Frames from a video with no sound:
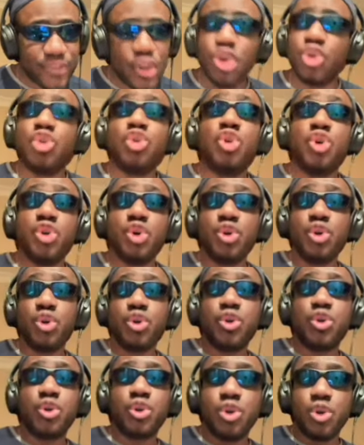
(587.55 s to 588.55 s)
No.
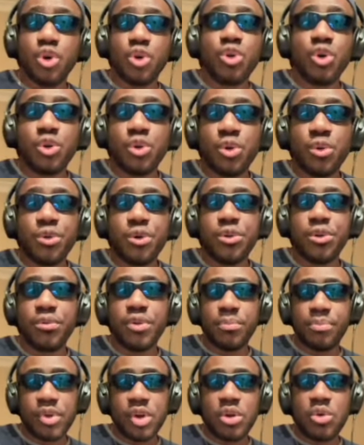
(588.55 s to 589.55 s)

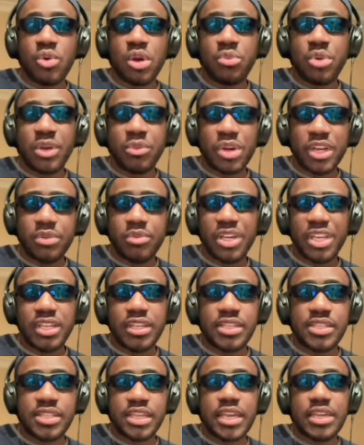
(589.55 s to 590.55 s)
Look what
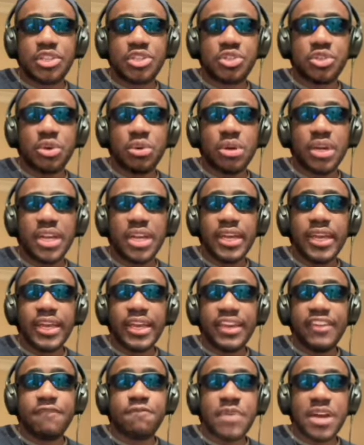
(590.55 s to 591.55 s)
he's saying. So
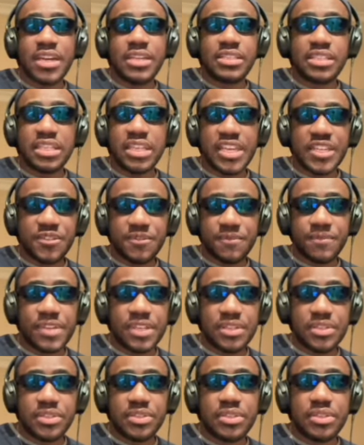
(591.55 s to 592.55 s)
if Madison is
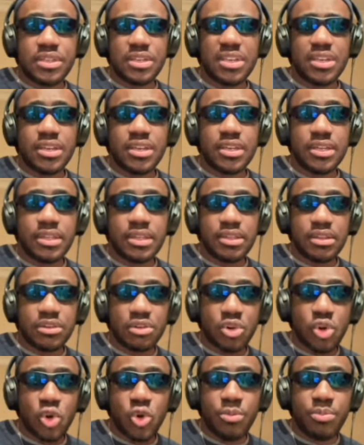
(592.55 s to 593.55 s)
fit,
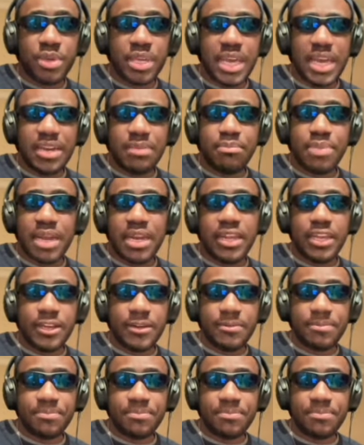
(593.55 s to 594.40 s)
Kobe and Bellingham.